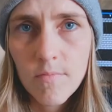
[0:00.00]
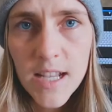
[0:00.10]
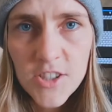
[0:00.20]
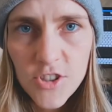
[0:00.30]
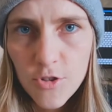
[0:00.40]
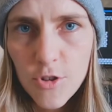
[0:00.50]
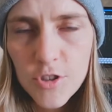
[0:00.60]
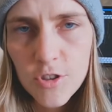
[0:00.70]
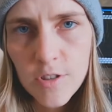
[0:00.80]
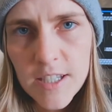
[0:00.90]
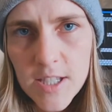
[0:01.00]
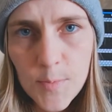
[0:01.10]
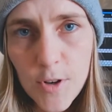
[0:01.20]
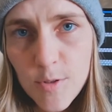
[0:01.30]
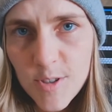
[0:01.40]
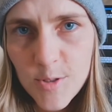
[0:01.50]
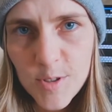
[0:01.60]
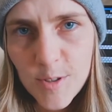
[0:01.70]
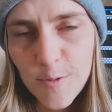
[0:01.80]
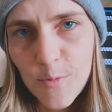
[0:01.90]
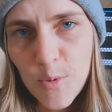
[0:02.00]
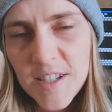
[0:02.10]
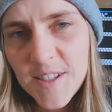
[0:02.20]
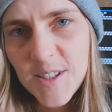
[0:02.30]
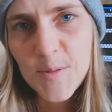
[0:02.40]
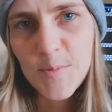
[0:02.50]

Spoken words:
As you grow, you're going to experiment with different places to